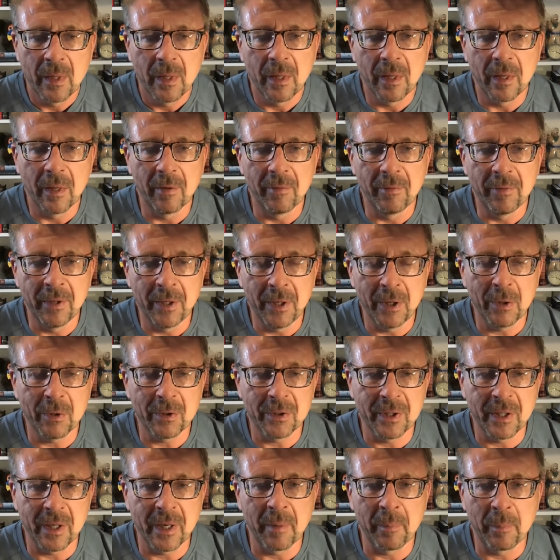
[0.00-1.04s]
videos
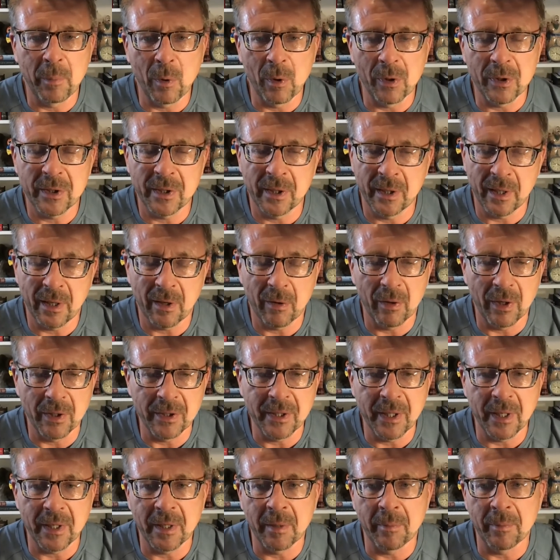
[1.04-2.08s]
that I posted. I'm gonna
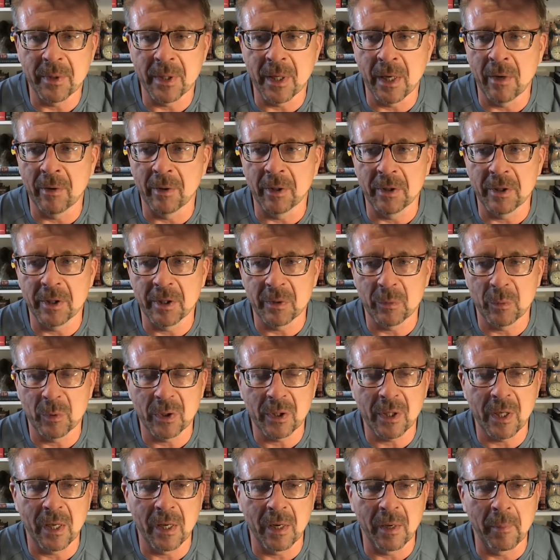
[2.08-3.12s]
take them down. It just was
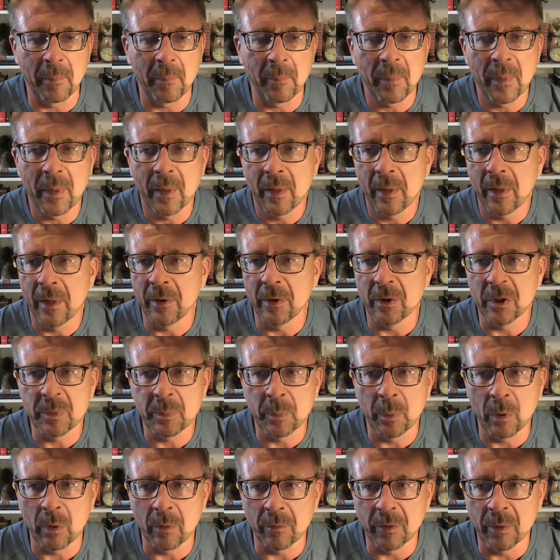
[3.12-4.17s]
kind of in the
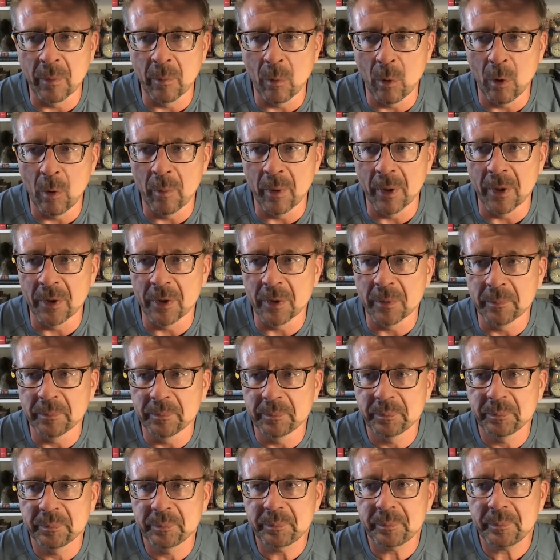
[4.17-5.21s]
spur of the moment.
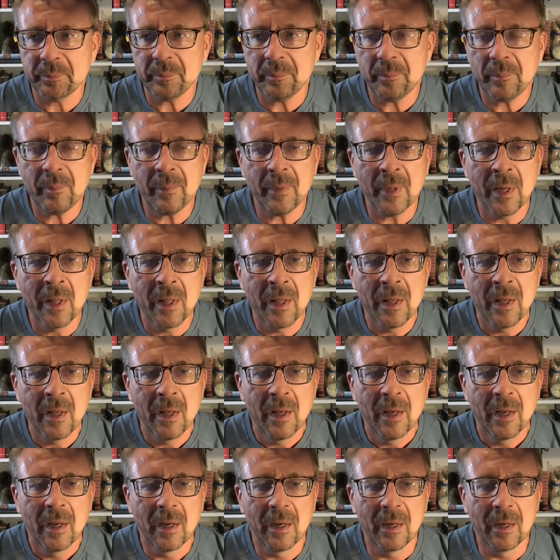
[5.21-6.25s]

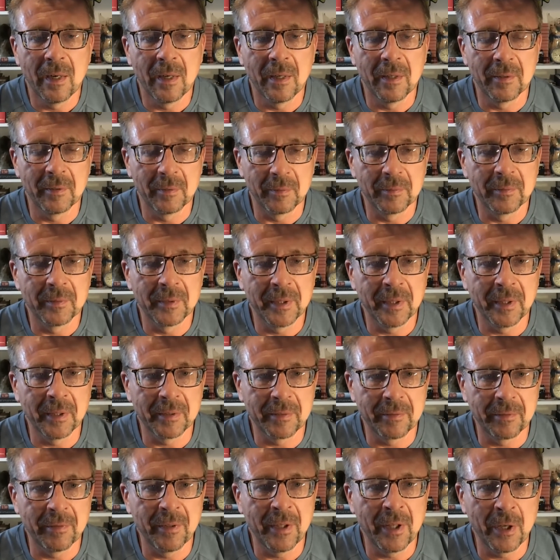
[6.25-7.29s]
That
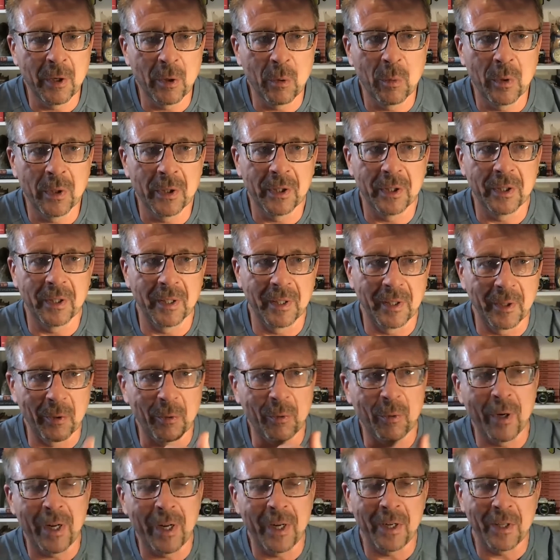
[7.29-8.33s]
video when a
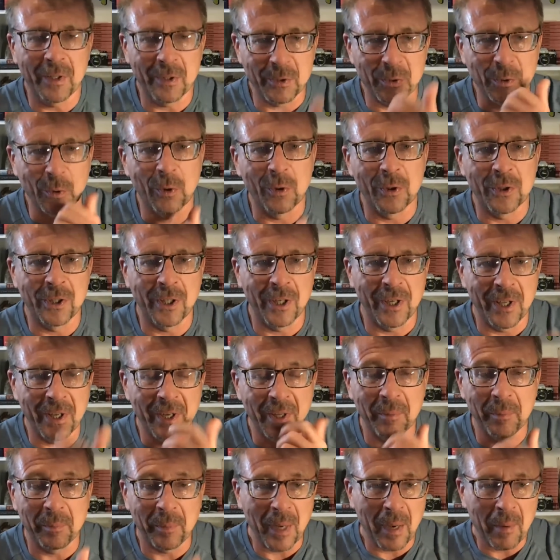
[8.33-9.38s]
Ukrainian soldier
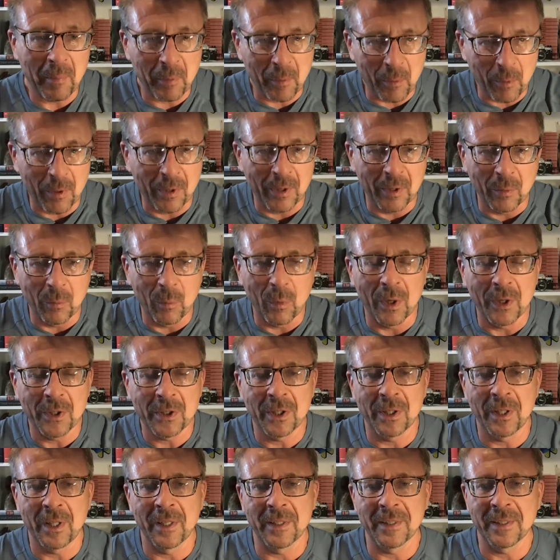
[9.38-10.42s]
eating popcorn and
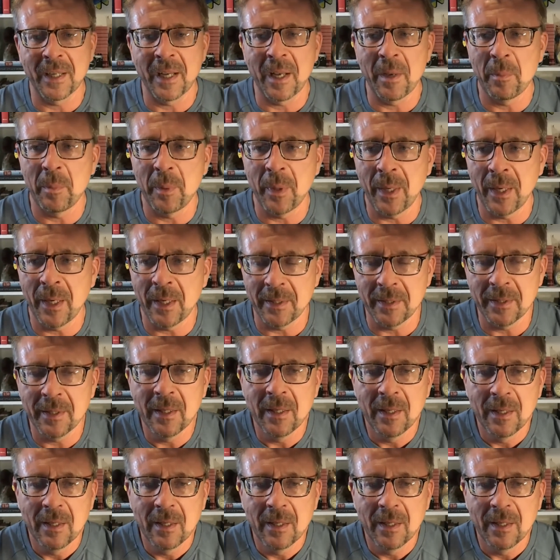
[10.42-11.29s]
watching his iPad.